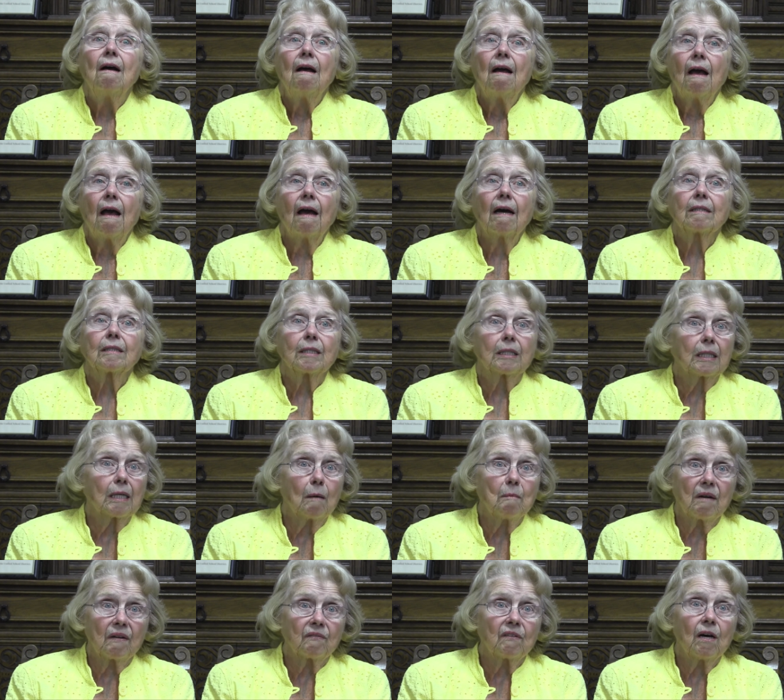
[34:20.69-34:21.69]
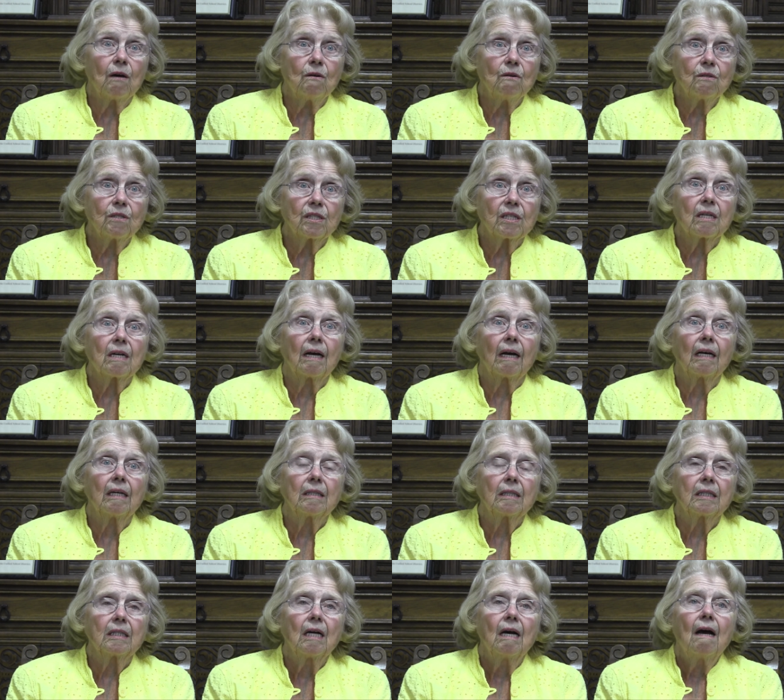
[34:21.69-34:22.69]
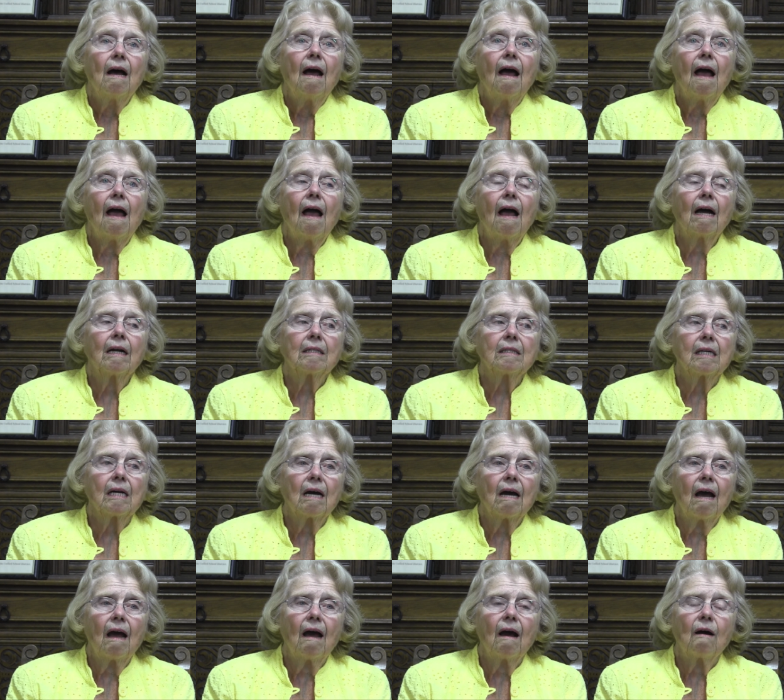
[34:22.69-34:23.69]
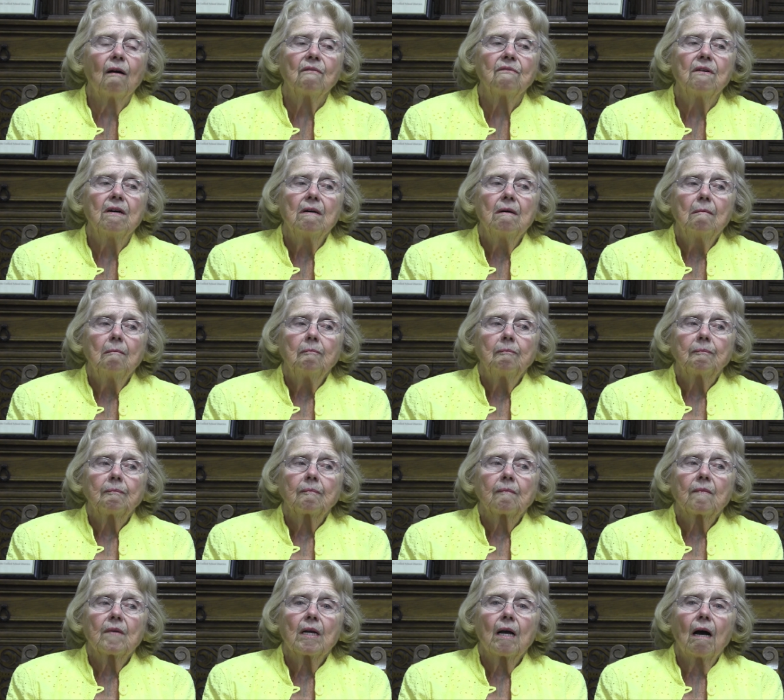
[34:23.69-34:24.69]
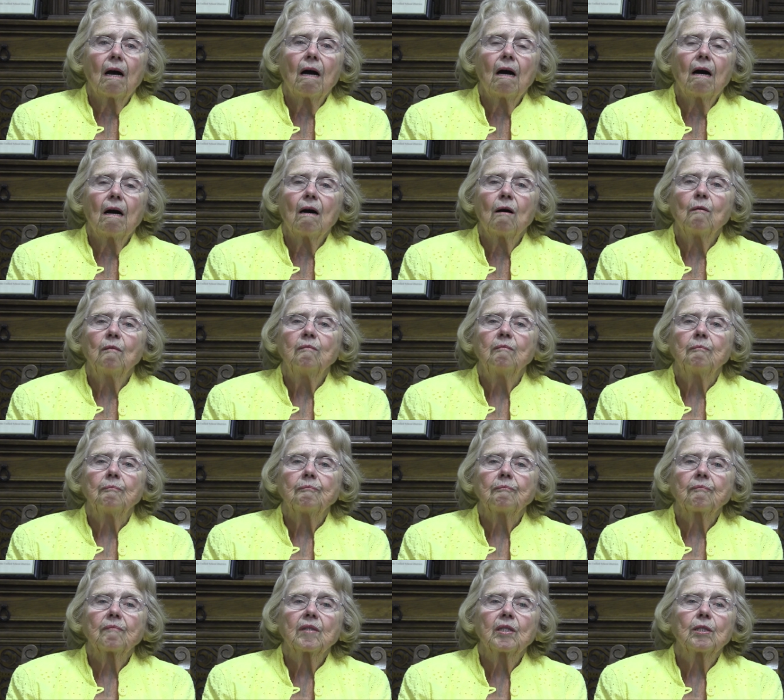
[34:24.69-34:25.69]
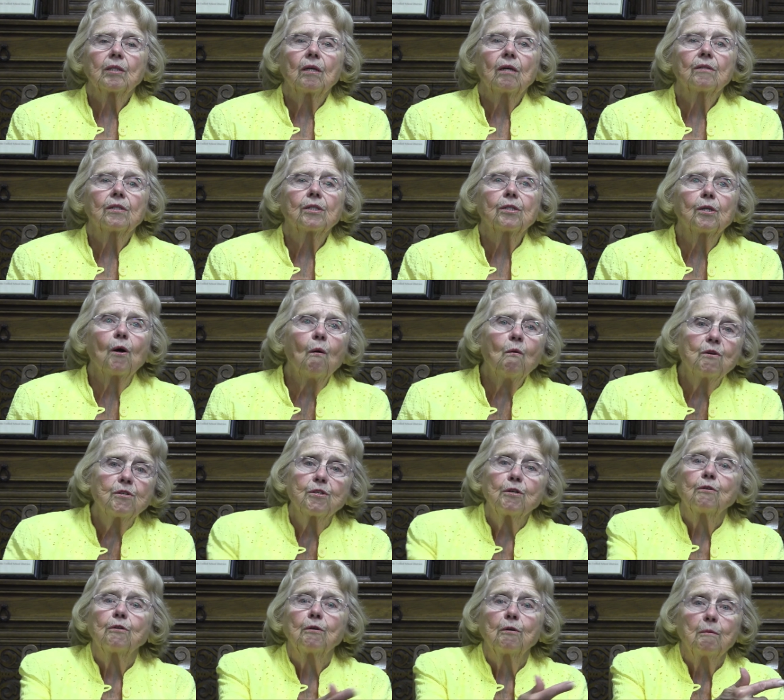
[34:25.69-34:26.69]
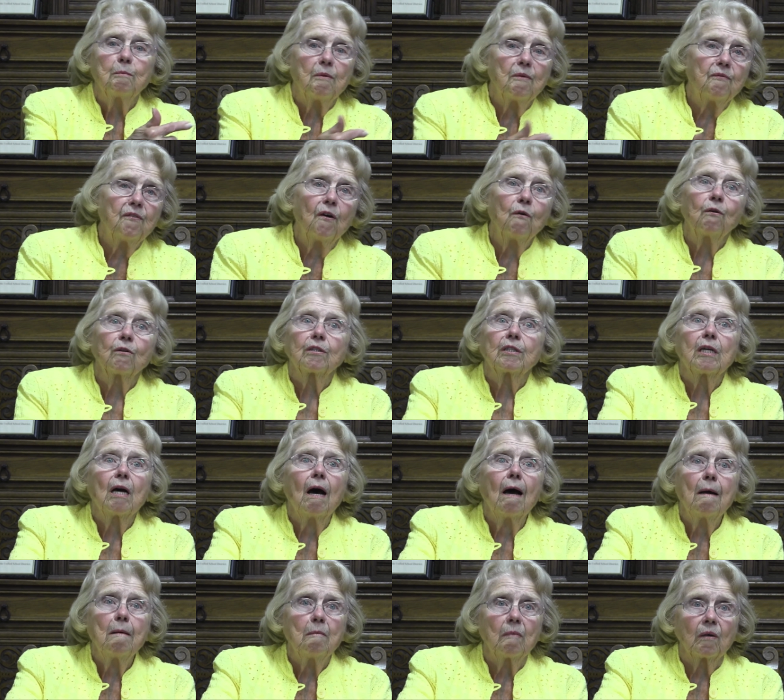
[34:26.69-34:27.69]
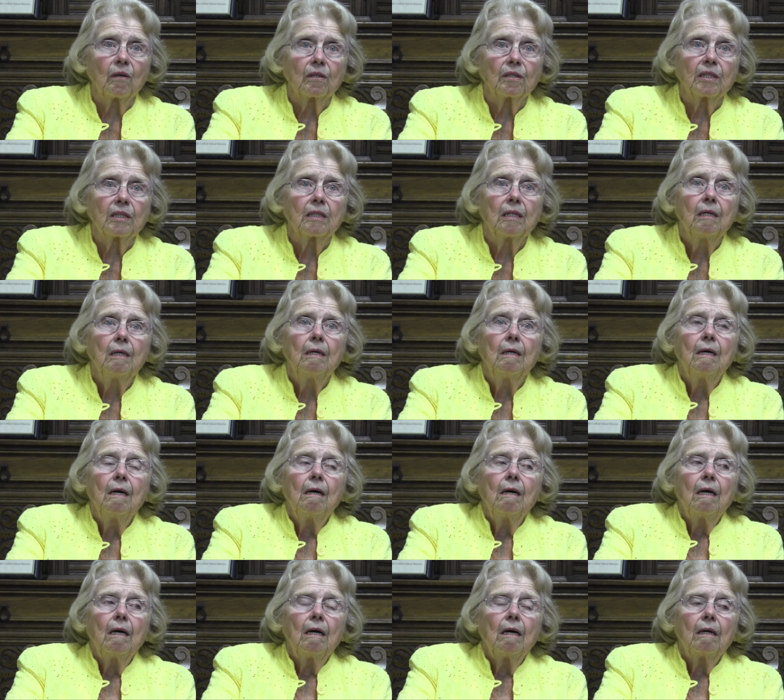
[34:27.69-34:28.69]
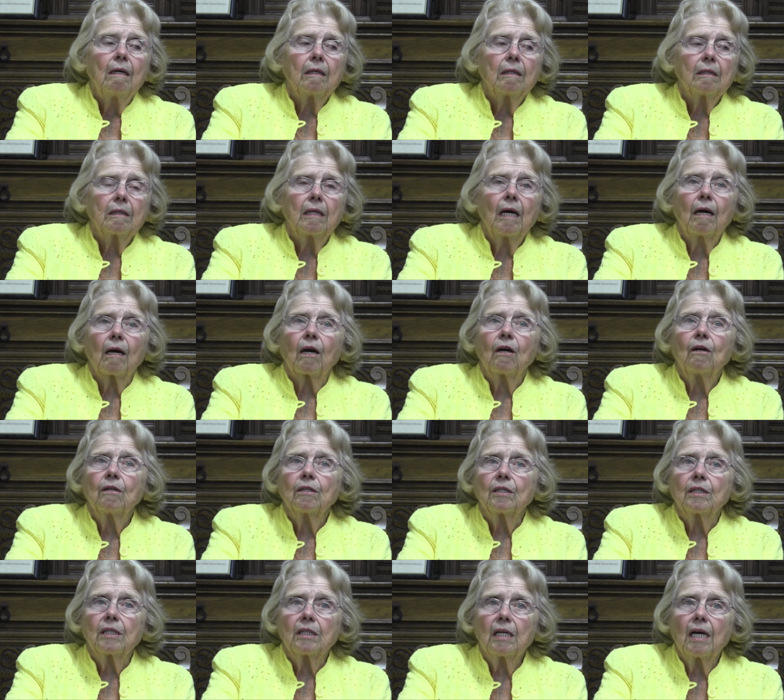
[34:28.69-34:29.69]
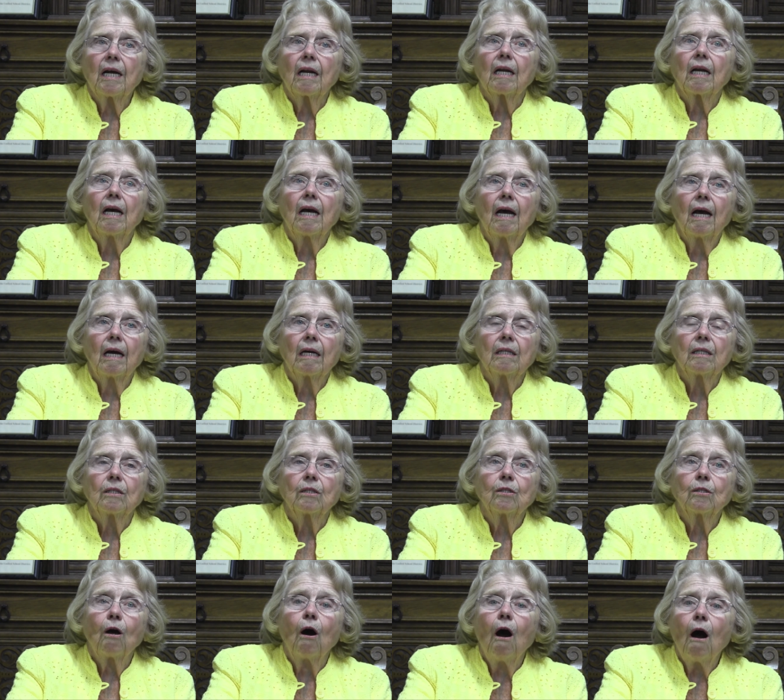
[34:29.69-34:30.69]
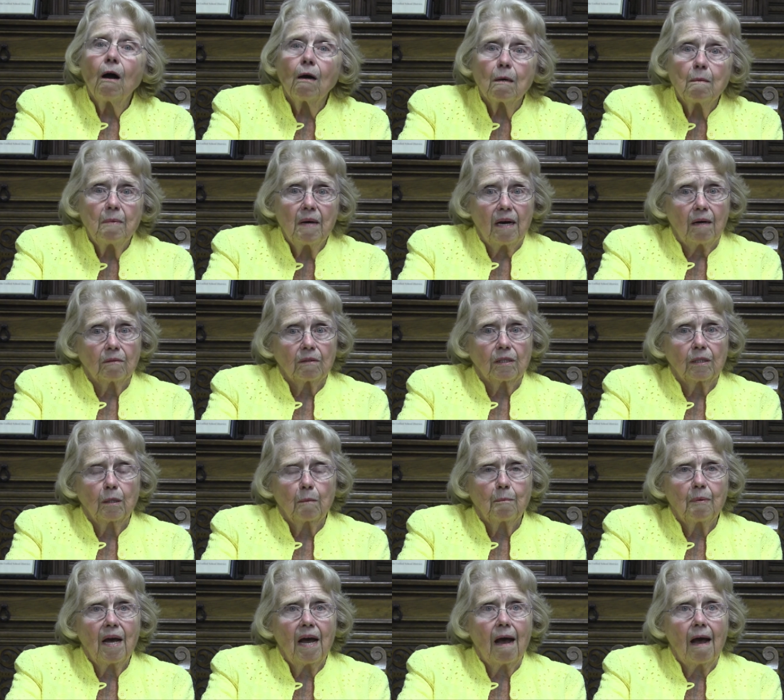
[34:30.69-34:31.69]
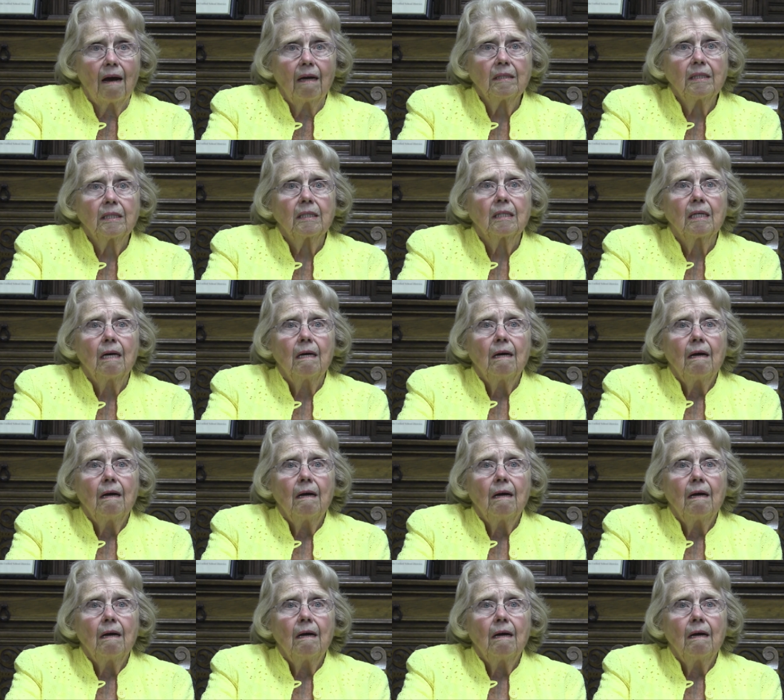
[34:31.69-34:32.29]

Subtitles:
and some of those things, and to have a social group of old timers that could sit and talk about the past.